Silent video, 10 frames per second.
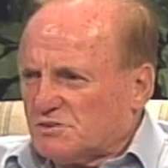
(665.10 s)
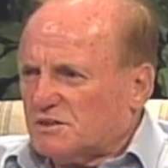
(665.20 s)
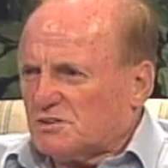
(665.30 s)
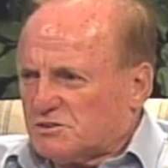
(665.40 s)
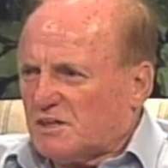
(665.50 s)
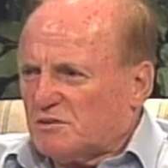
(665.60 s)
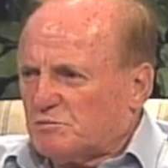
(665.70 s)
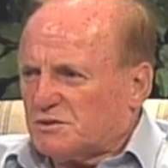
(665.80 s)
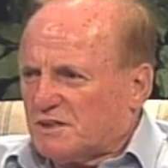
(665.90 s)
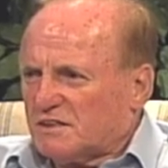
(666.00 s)
this state in
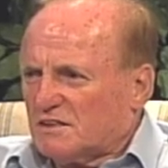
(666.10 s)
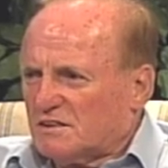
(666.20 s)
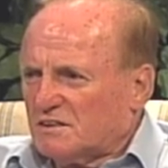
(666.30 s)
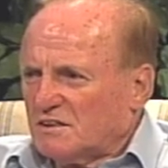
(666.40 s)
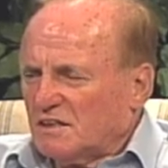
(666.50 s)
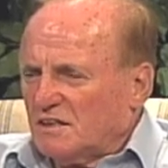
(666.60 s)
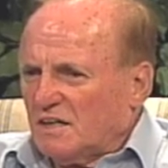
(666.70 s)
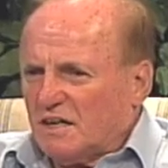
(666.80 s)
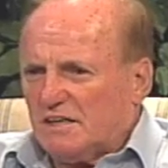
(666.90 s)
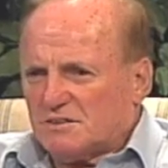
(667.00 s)
particular.
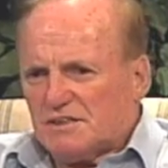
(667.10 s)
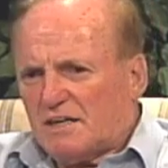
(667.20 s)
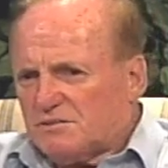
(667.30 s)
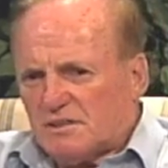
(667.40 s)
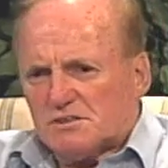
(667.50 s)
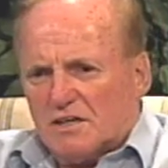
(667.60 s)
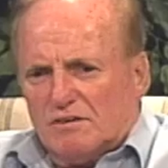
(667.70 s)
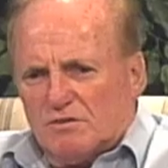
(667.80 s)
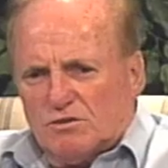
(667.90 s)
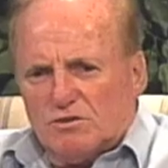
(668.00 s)
And it's not this
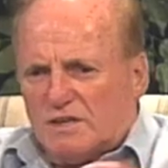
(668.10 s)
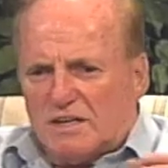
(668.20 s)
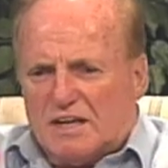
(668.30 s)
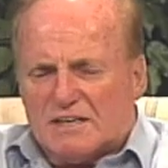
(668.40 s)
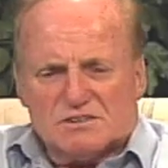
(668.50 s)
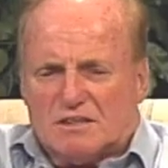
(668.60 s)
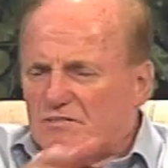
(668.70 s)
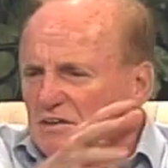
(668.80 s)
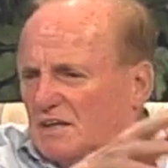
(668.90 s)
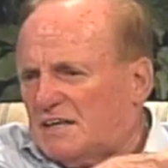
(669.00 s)
governor or the last
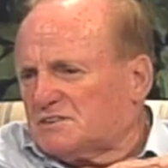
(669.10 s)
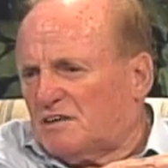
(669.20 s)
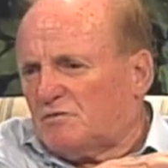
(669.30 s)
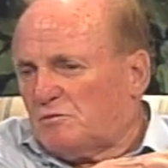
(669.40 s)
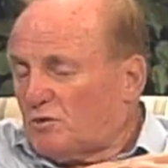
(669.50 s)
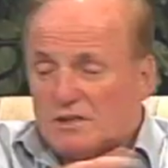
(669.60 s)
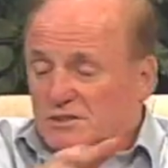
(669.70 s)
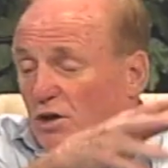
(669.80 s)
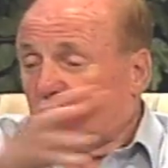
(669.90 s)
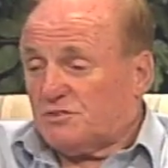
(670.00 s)
governor, because they
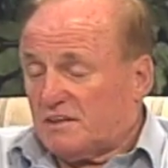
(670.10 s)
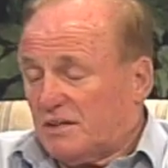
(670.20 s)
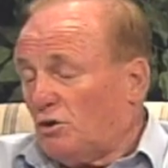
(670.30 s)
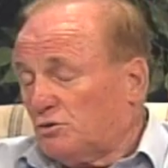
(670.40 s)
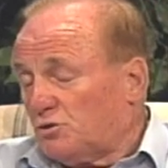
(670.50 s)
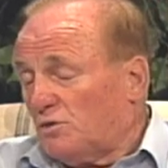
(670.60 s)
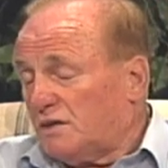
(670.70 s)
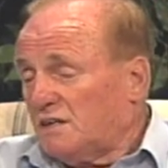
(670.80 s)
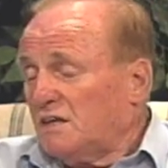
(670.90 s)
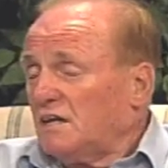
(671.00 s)
all do it.
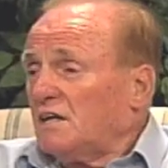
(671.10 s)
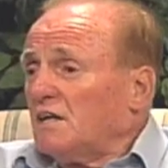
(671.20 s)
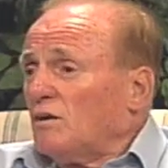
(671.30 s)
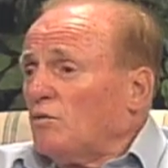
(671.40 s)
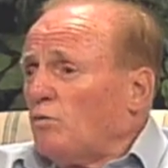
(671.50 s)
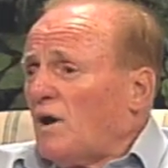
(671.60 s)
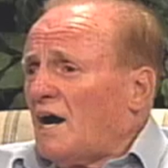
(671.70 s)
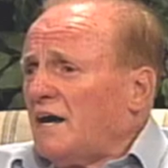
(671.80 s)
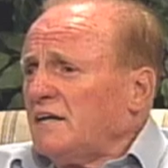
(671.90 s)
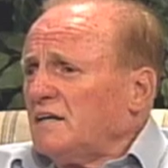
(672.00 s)

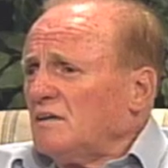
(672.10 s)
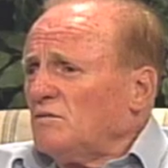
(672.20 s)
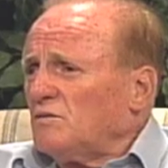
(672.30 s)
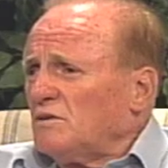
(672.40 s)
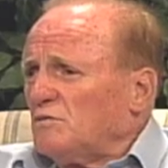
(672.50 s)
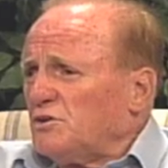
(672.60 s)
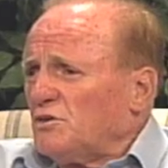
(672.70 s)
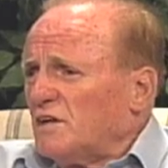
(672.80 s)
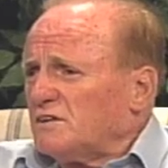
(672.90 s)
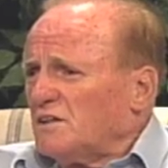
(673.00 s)
Why, when you
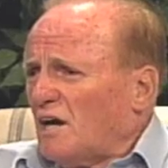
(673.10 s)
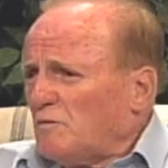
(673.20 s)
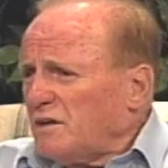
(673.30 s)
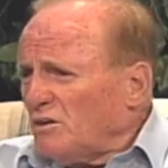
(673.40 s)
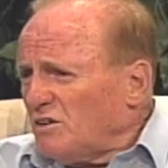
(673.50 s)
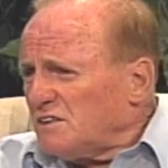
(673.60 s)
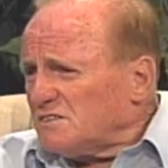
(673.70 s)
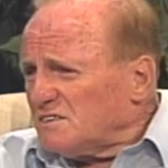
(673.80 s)
got, how many lawyers?